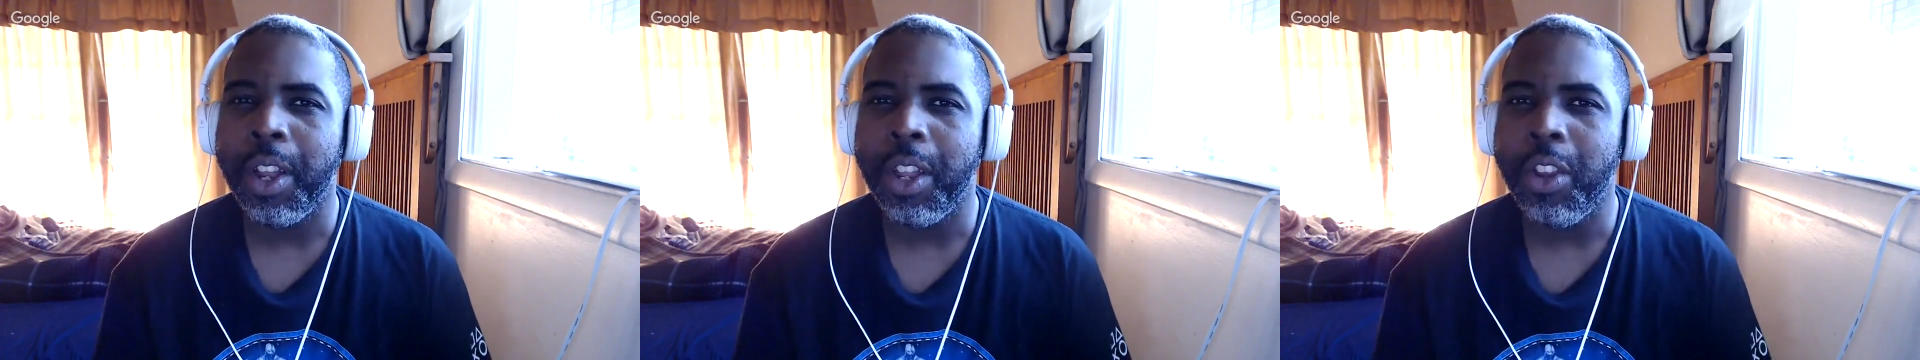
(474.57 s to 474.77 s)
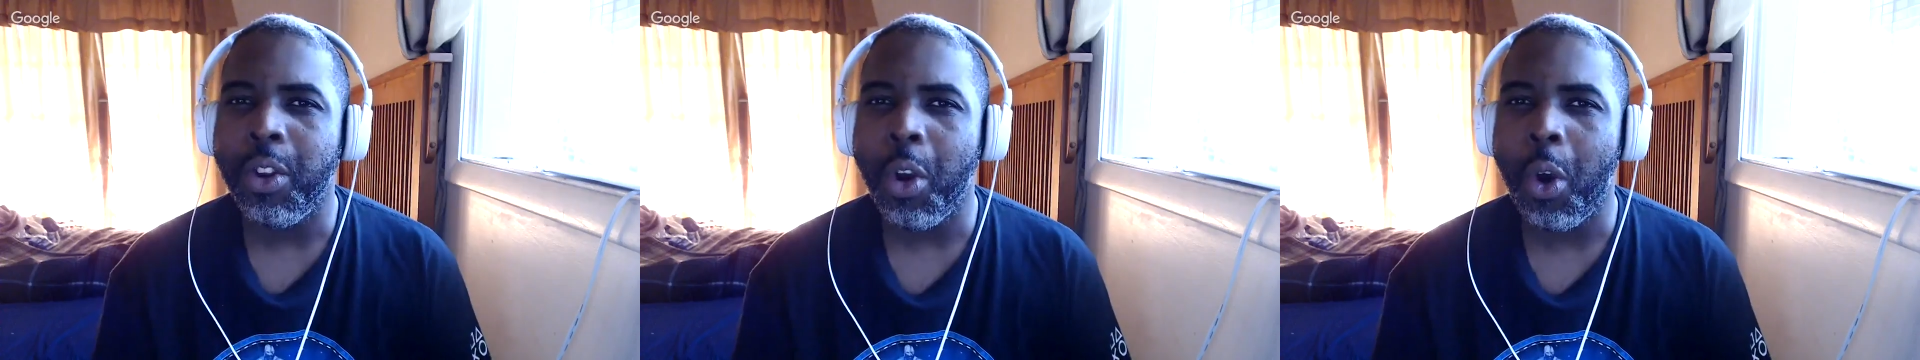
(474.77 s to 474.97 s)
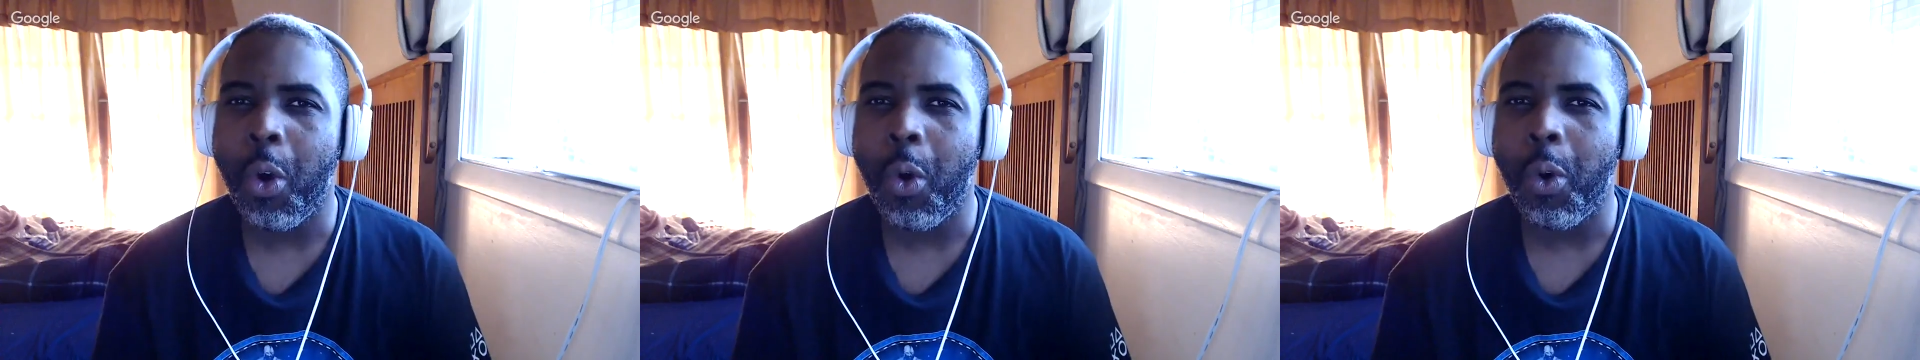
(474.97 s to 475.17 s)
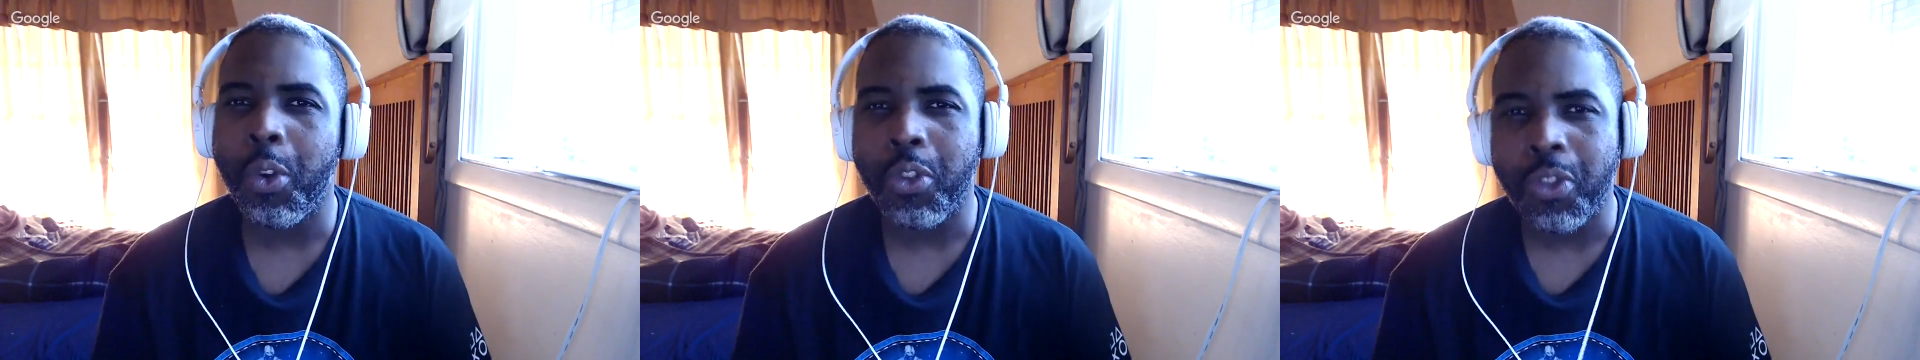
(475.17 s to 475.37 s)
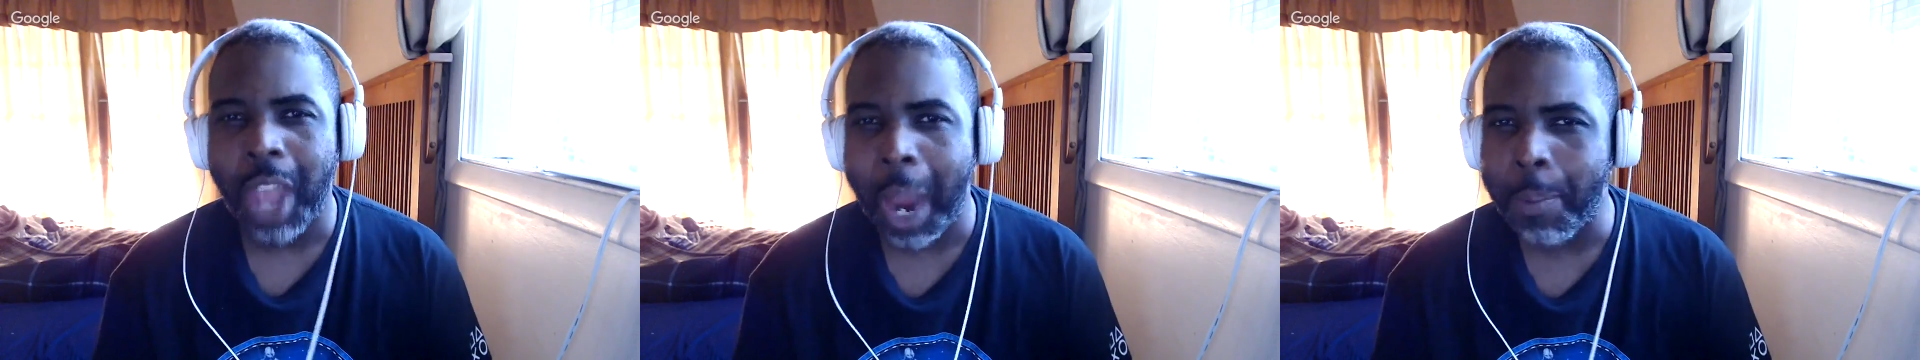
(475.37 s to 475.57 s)
you know,
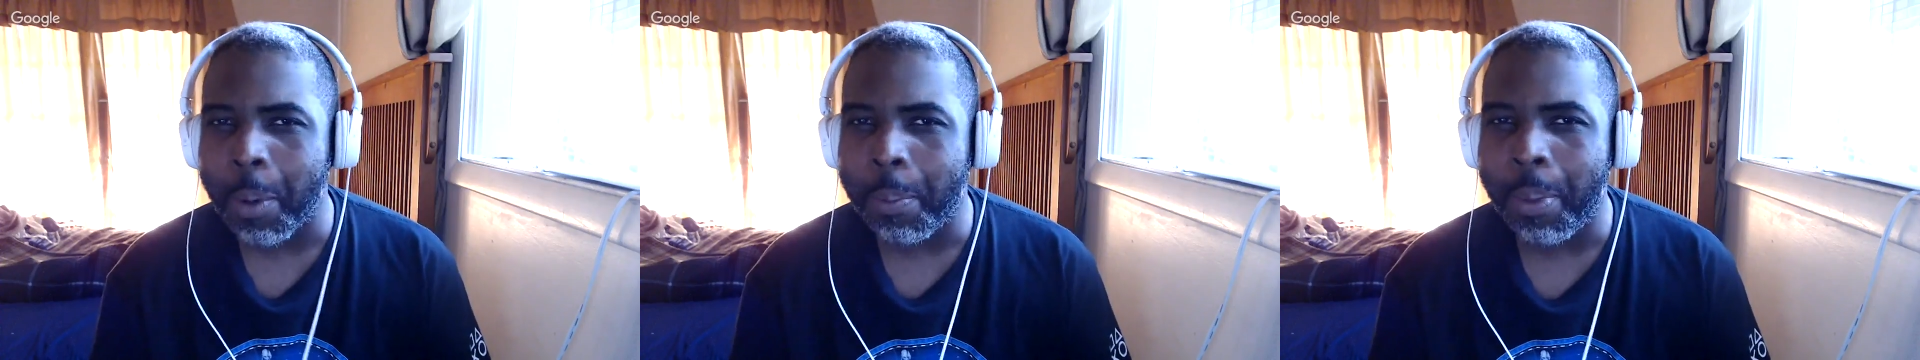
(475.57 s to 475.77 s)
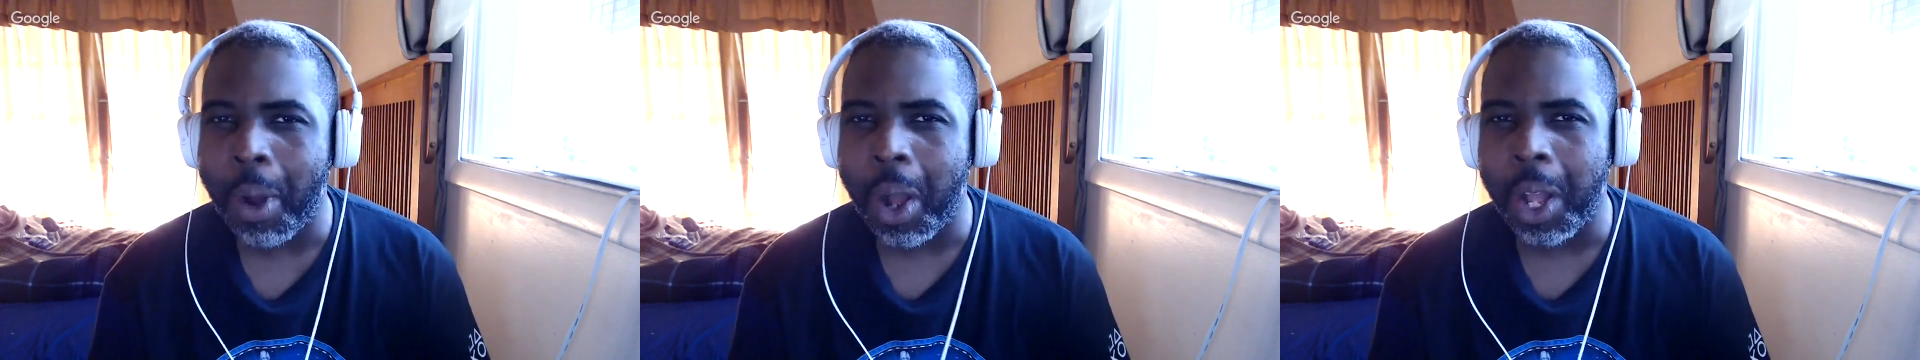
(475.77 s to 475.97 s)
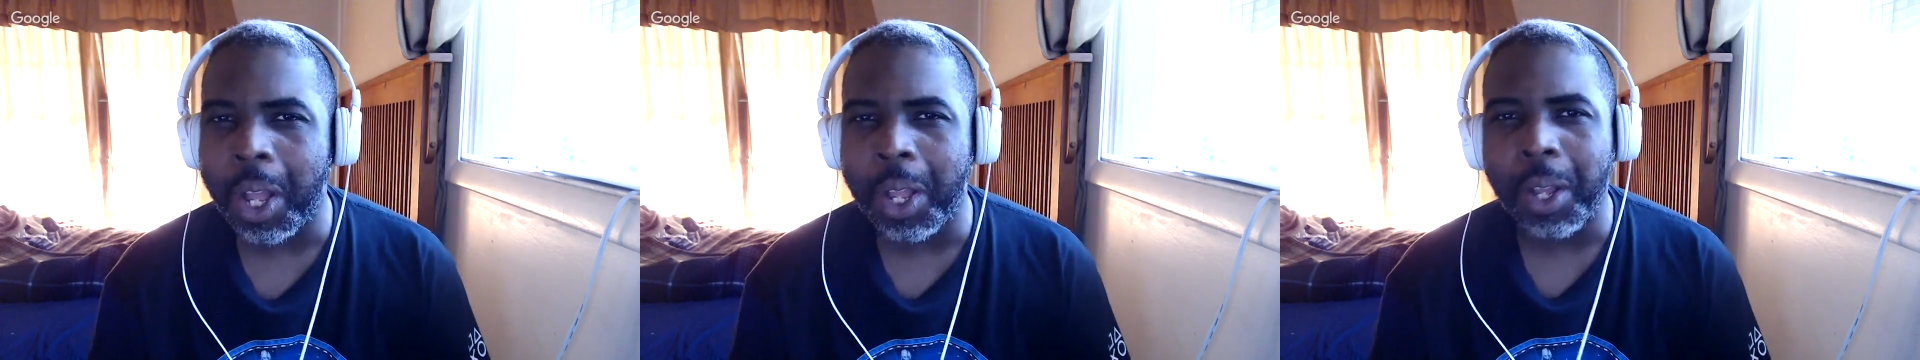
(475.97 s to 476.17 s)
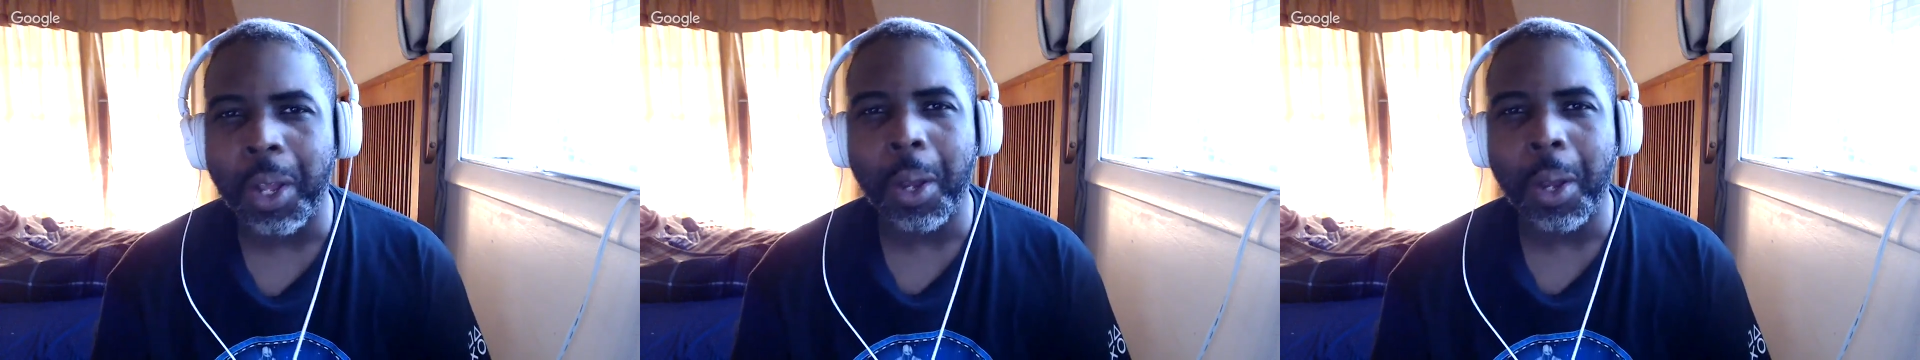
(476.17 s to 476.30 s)
cyberpunk